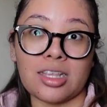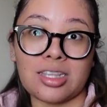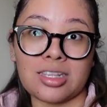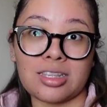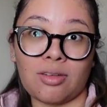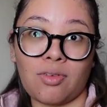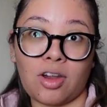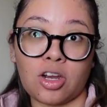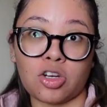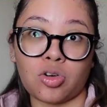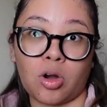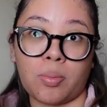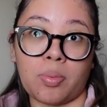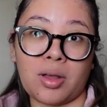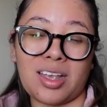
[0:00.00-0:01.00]
This is a very
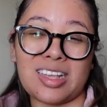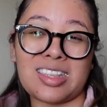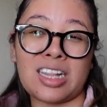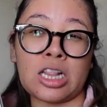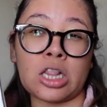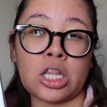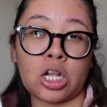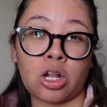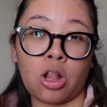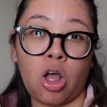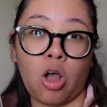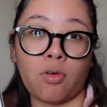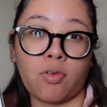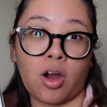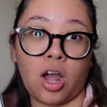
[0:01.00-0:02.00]
short book. It's a little
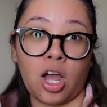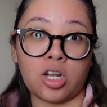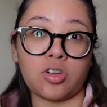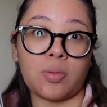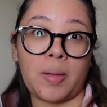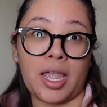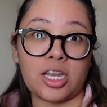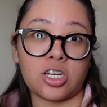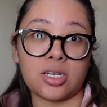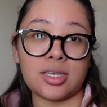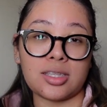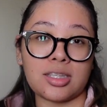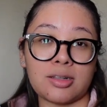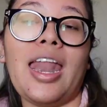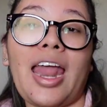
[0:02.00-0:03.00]
over 100
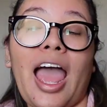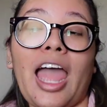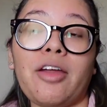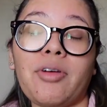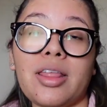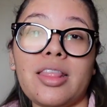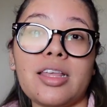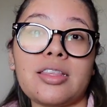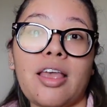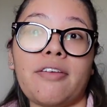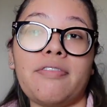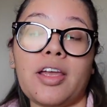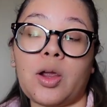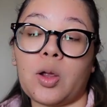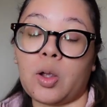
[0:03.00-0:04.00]
pages, and I read this
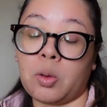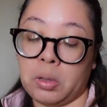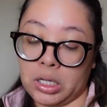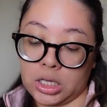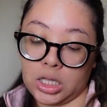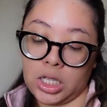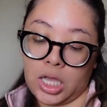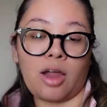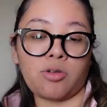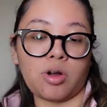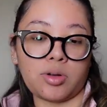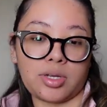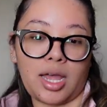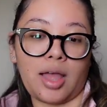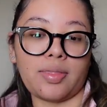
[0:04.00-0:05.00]
very quickly. I
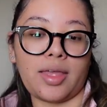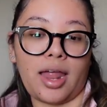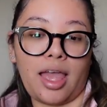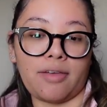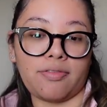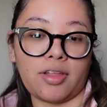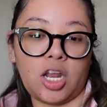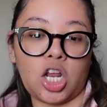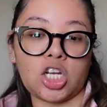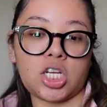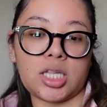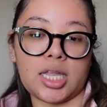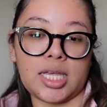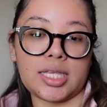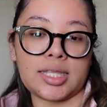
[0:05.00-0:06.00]
wrote down that I
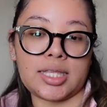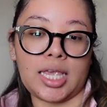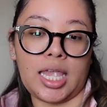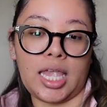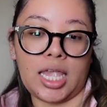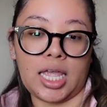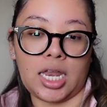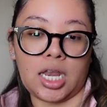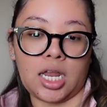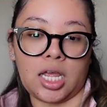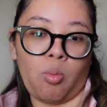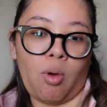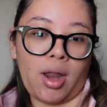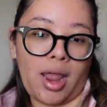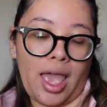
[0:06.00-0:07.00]
finished this in
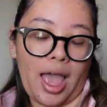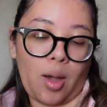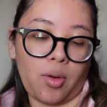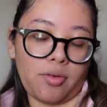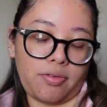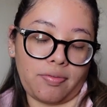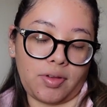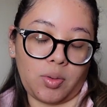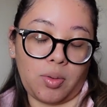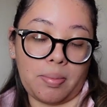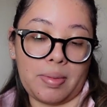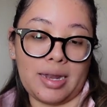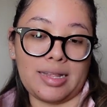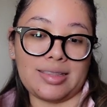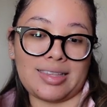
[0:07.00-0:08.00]
1 hour, 51
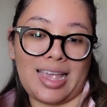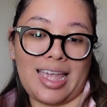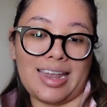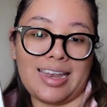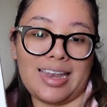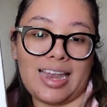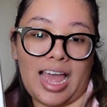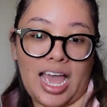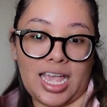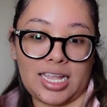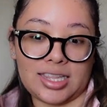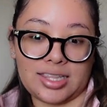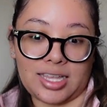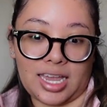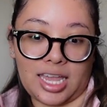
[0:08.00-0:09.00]
minutes, and
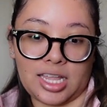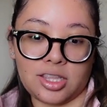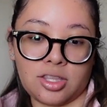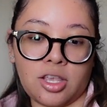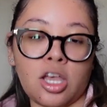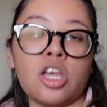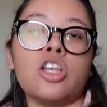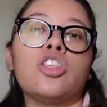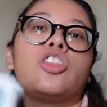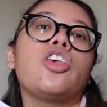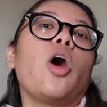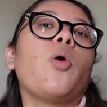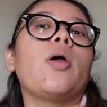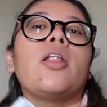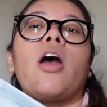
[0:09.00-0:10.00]
9 seconds.
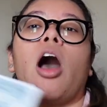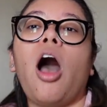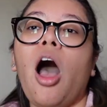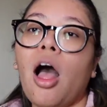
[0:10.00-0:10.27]
So in